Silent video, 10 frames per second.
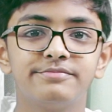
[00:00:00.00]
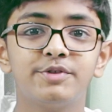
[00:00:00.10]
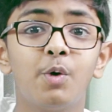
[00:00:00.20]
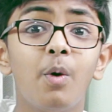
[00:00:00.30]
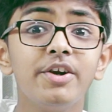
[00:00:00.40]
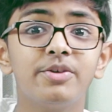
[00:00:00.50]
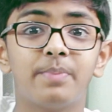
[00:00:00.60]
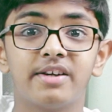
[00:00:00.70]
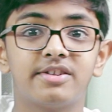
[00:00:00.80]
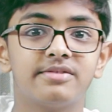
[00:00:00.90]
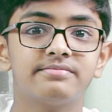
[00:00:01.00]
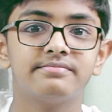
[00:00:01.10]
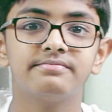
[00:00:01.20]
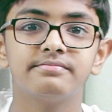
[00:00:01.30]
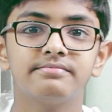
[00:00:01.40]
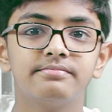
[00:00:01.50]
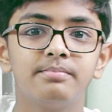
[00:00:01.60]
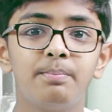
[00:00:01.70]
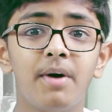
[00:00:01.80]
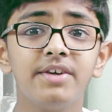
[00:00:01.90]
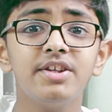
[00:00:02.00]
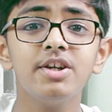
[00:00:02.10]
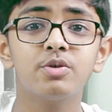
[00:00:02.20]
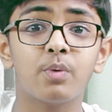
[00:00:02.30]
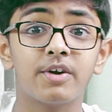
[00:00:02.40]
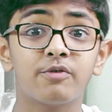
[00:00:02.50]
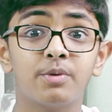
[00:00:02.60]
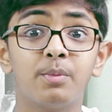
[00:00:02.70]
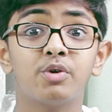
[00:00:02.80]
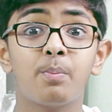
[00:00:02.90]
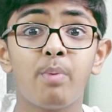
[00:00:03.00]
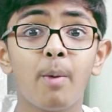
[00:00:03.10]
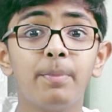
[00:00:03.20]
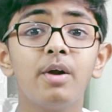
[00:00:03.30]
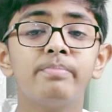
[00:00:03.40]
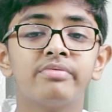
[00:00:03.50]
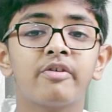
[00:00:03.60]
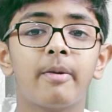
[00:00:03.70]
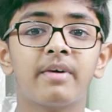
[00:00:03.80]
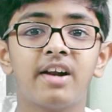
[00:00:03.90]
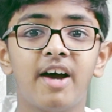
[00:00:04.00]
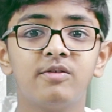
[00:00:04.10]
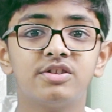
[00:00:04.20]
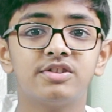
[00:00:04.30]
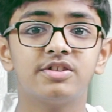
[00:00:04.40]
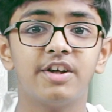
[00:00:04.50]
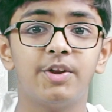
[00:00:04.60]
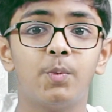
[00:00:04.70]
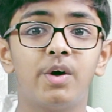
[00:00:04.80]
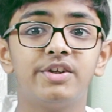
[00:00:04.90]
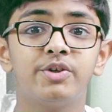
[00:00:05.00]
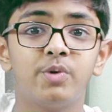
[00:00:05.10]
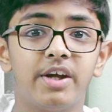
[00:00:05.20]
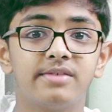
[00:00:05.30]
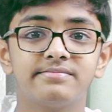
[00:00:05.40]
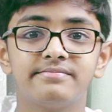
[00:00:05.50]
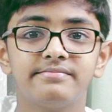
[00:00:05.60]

So what is Python? Python is one of the most popular programming languages in the world today.